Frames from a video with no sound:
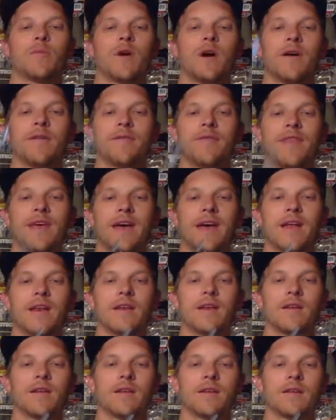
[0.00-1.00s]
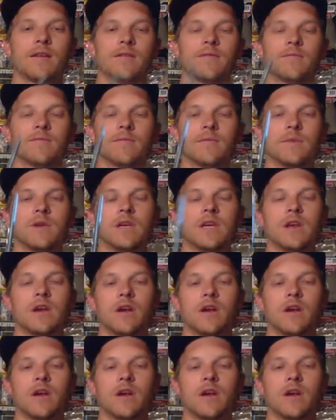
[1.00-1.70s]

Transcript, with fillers: off that, you